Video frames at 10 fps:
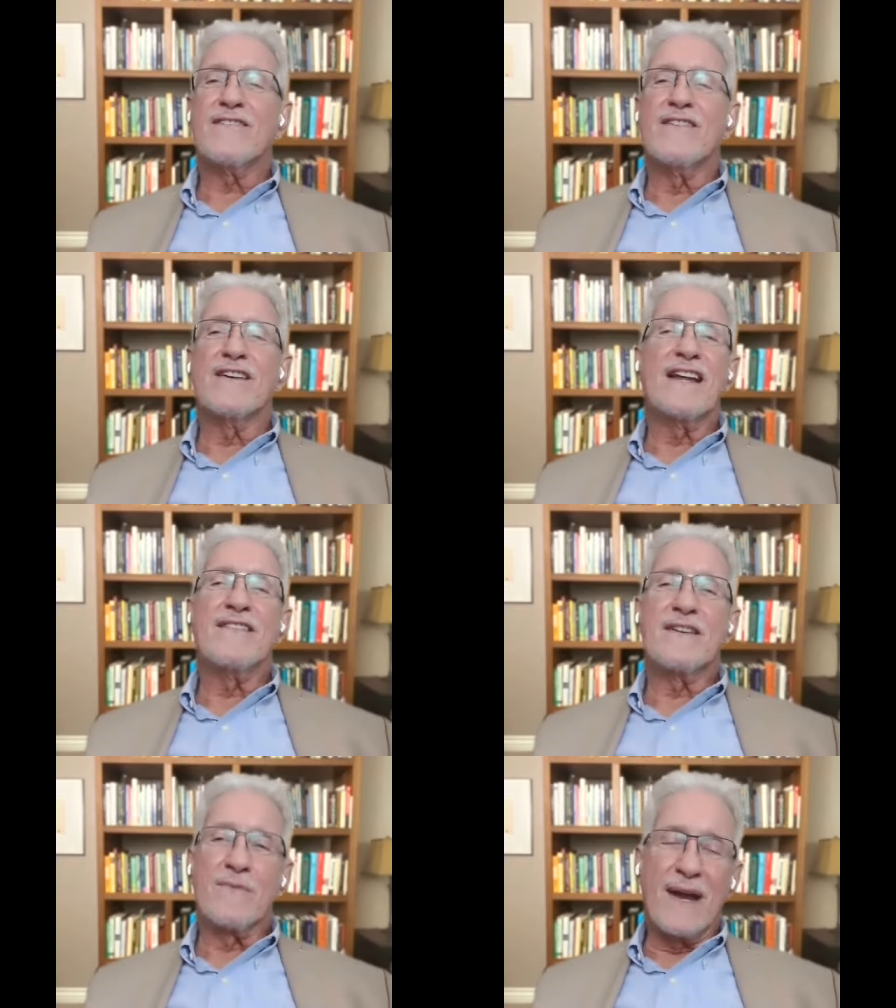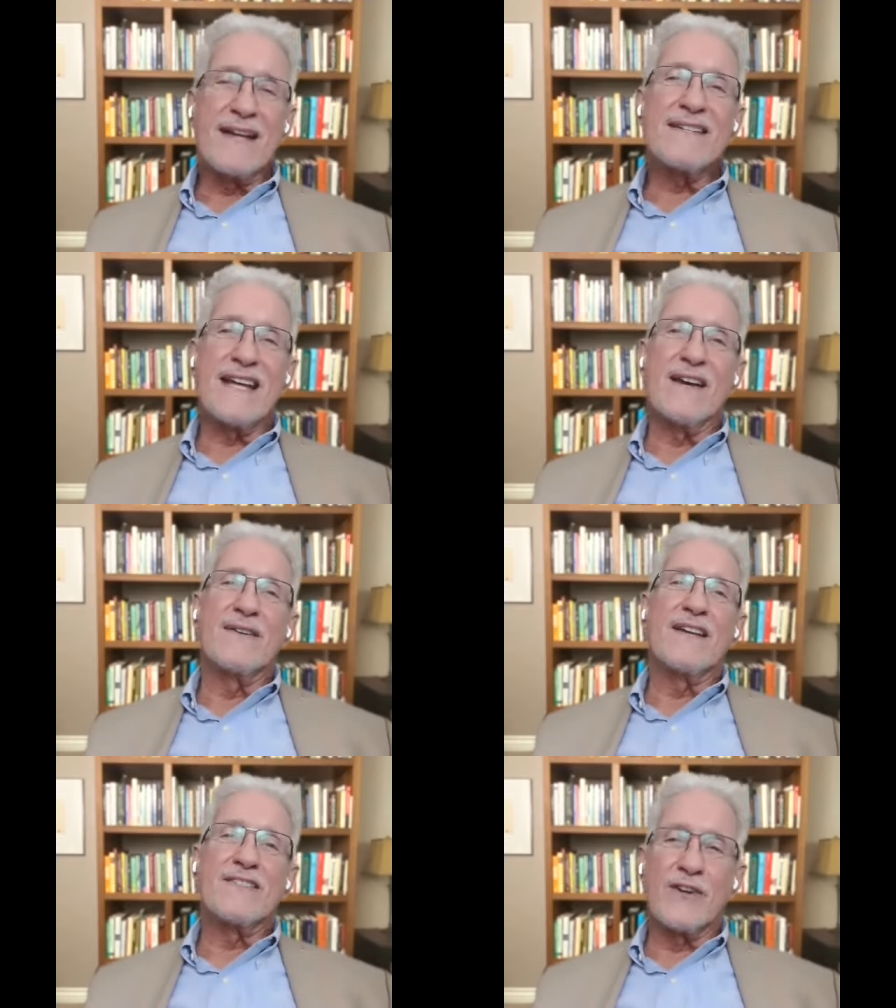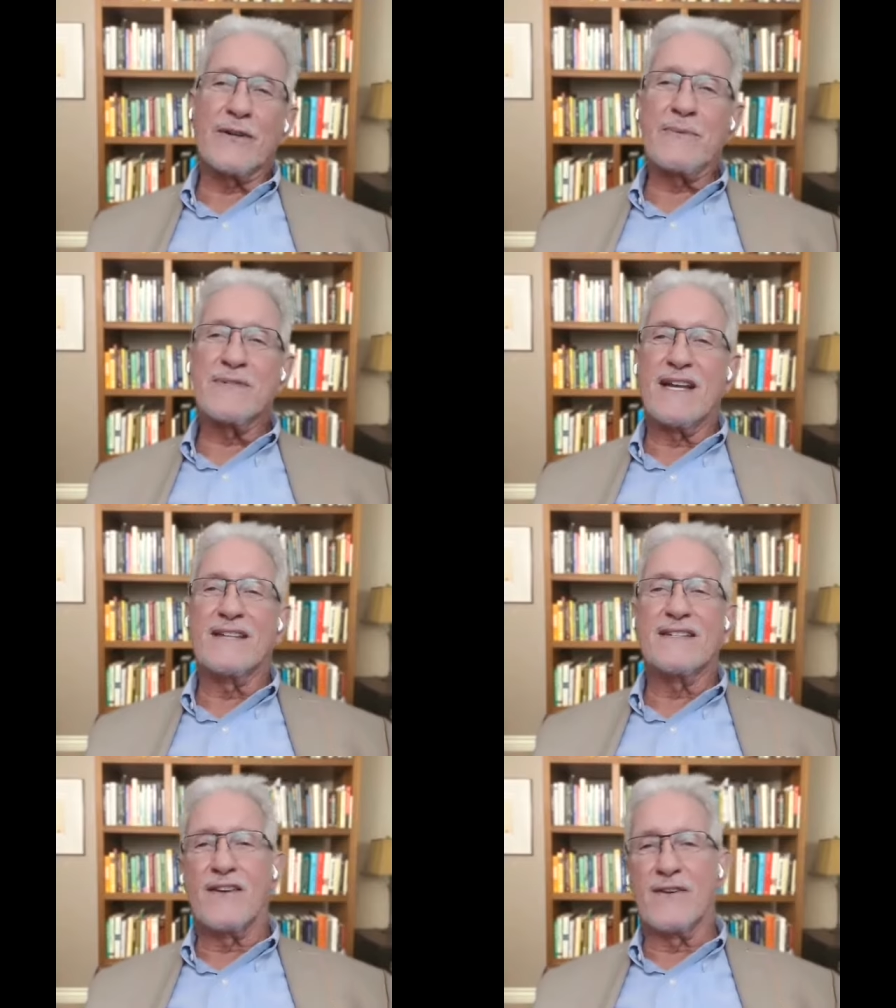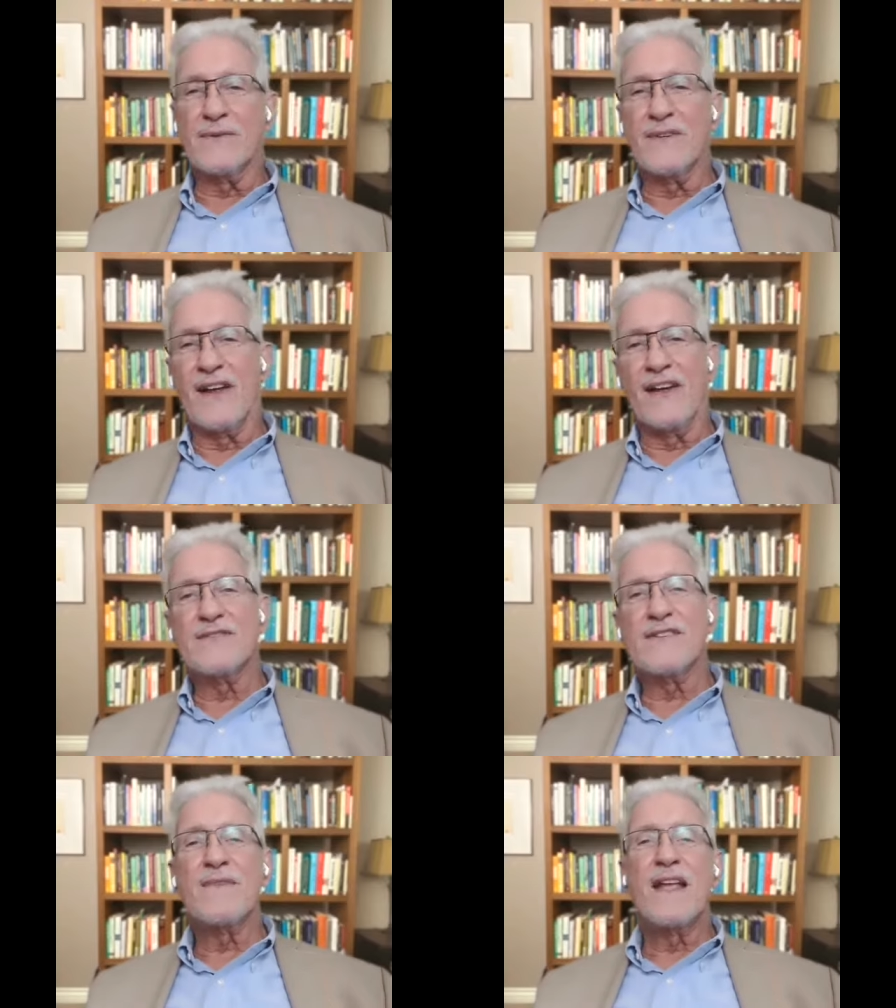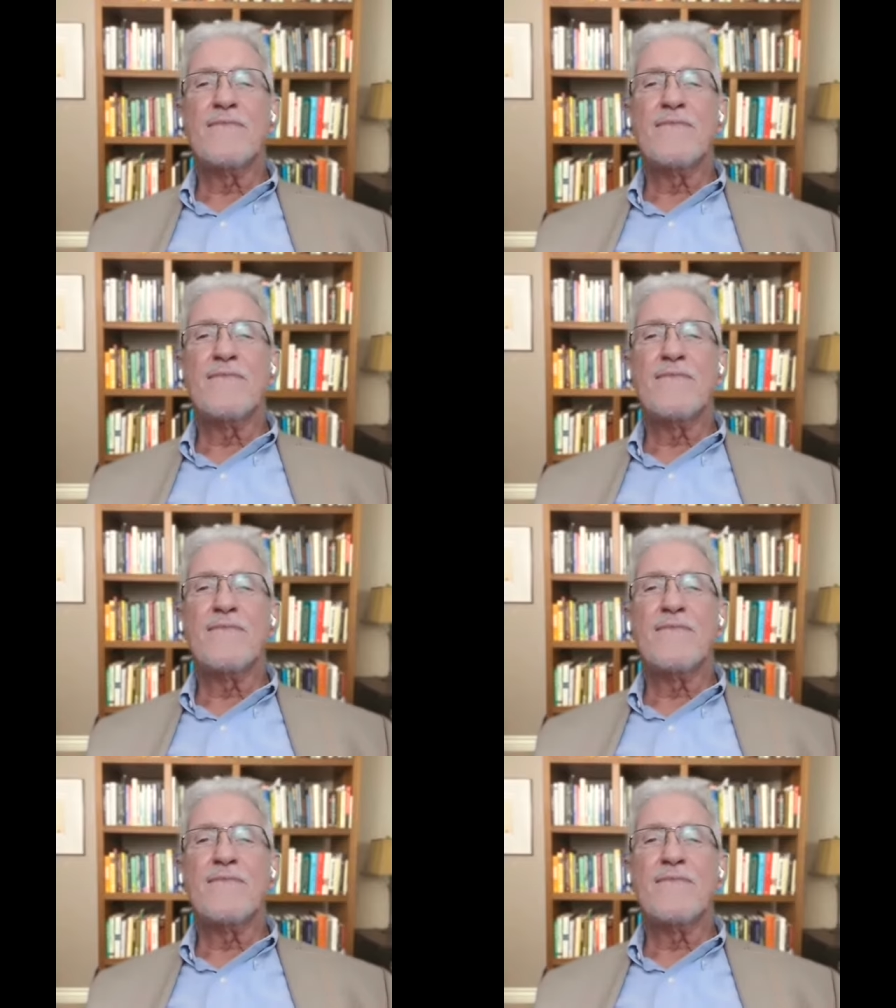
on and then write down a circumstance in our own lives,